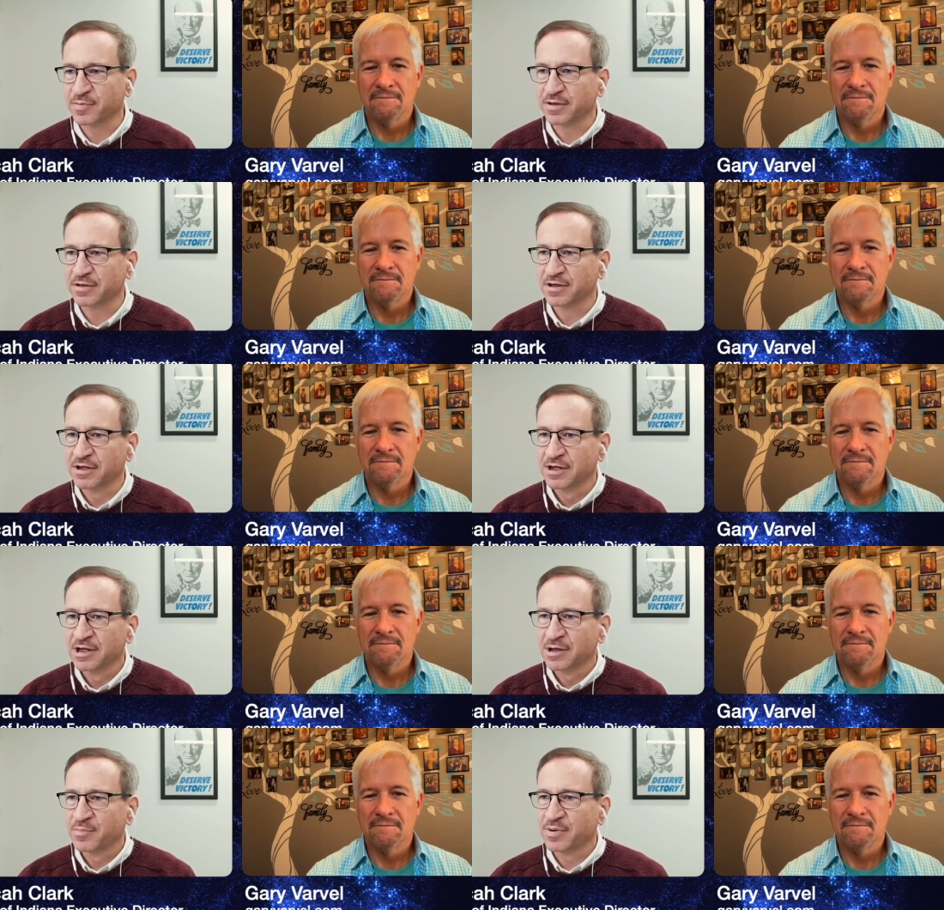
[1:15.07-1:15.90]
Speaker 1: But
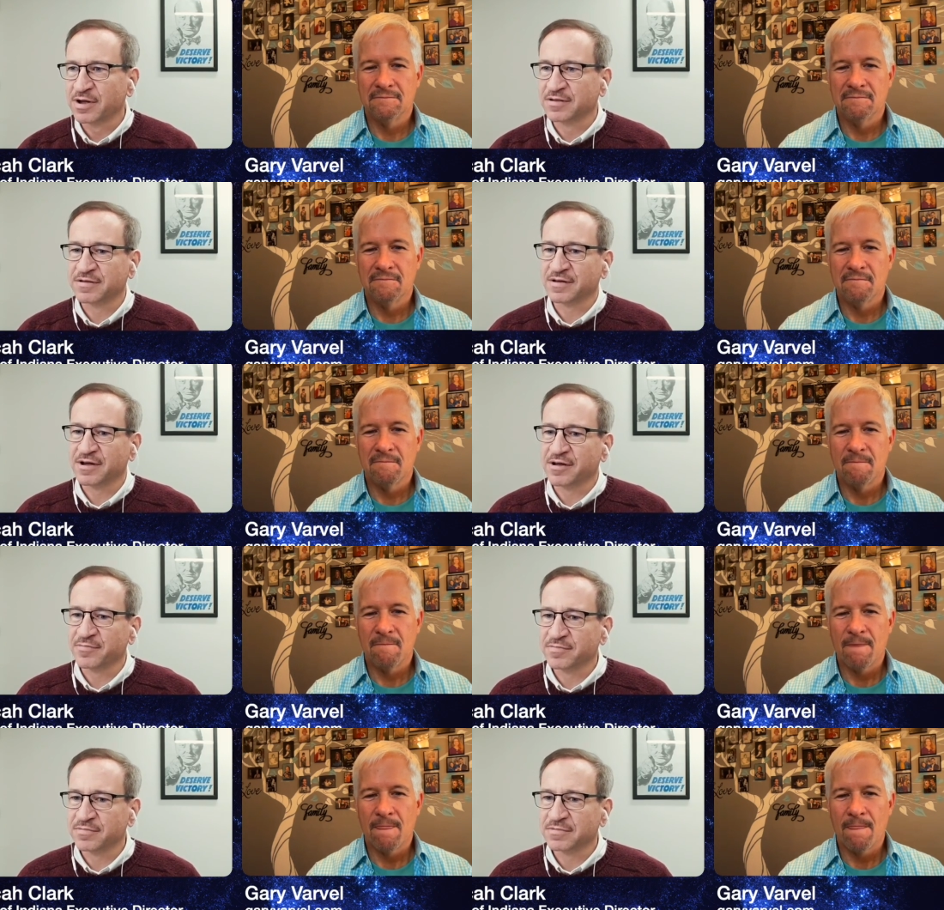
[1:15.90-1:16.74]
but
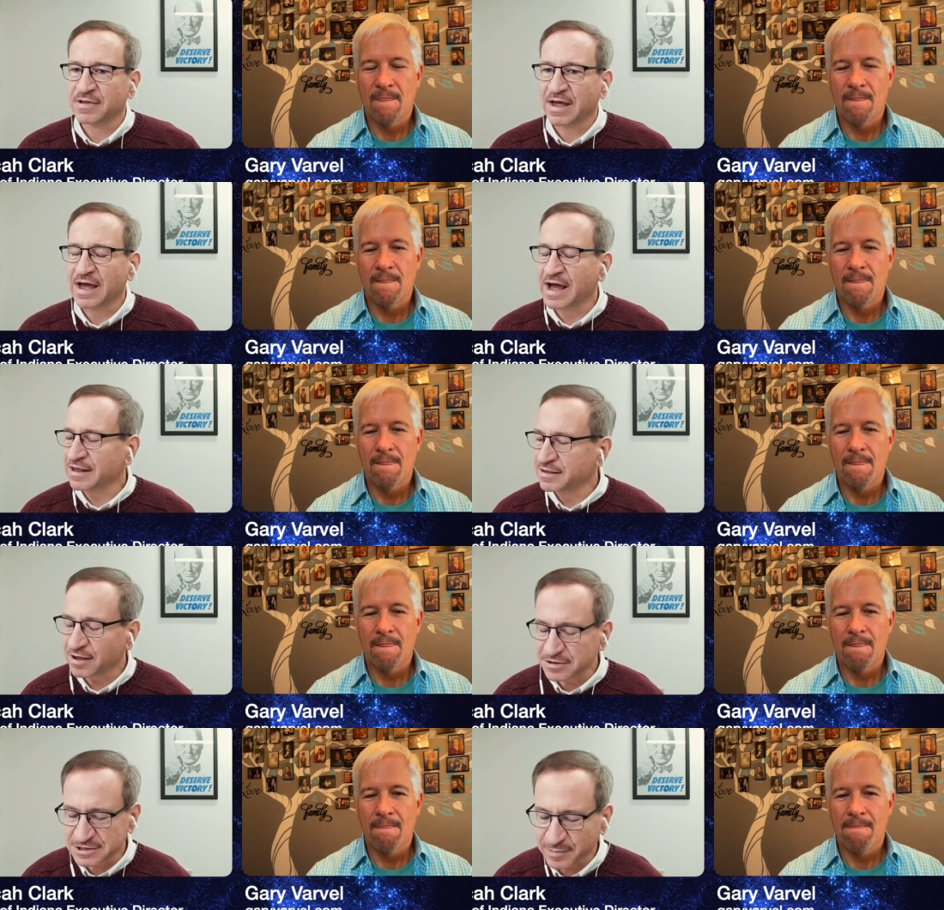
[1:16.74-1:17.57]
um, uh,
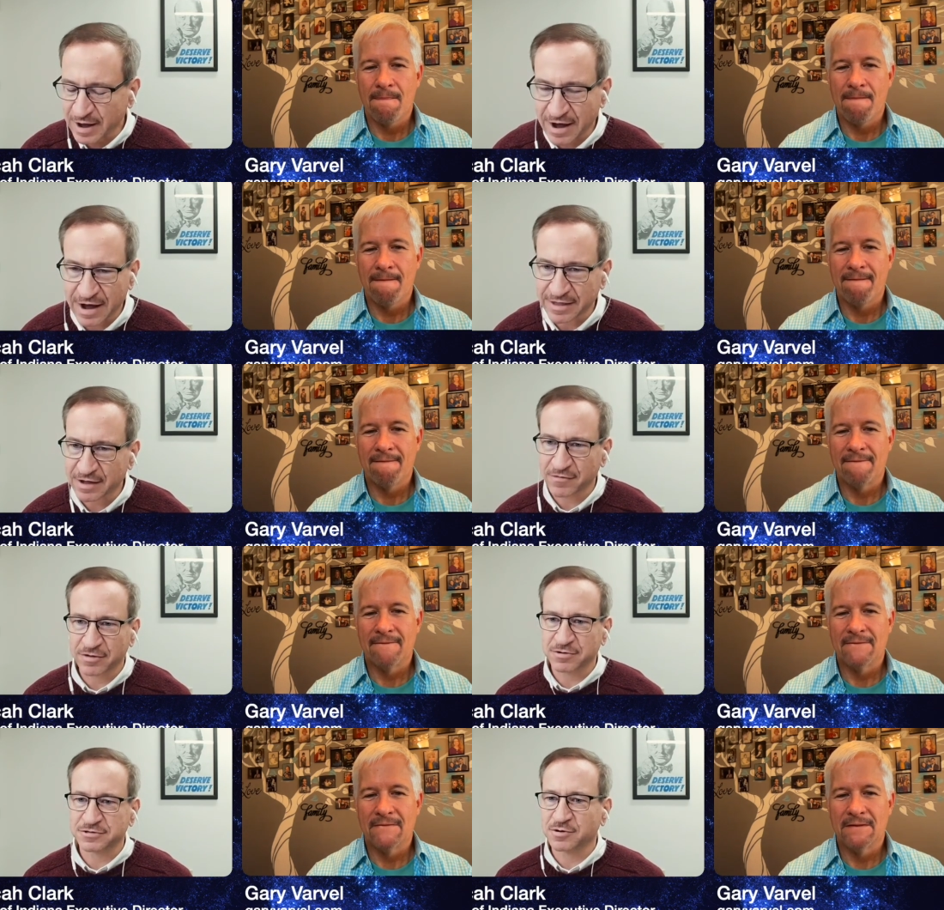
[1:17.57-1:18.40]
tell us about how
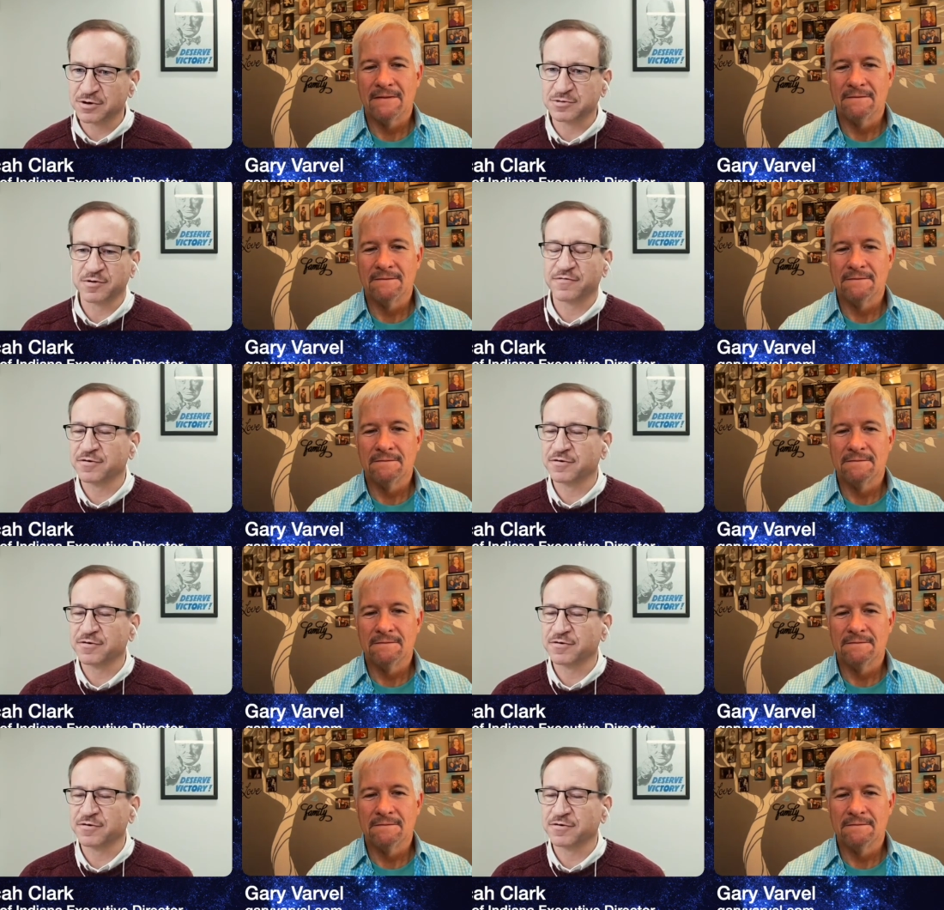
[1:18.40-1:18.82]
that those doors were